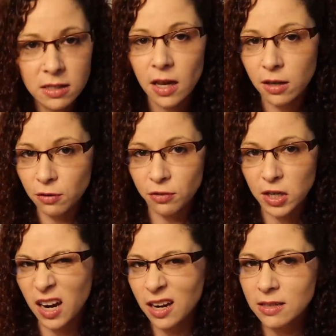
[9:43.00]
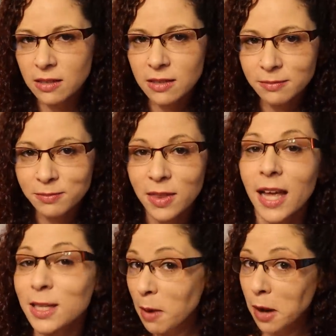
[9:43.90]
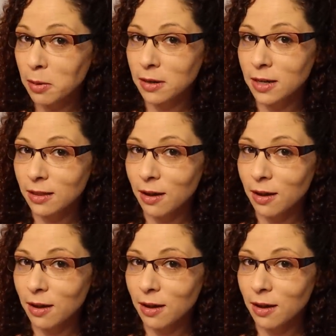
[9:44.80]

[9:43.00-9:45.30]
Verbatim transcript: can set you free, guys. That's my opinion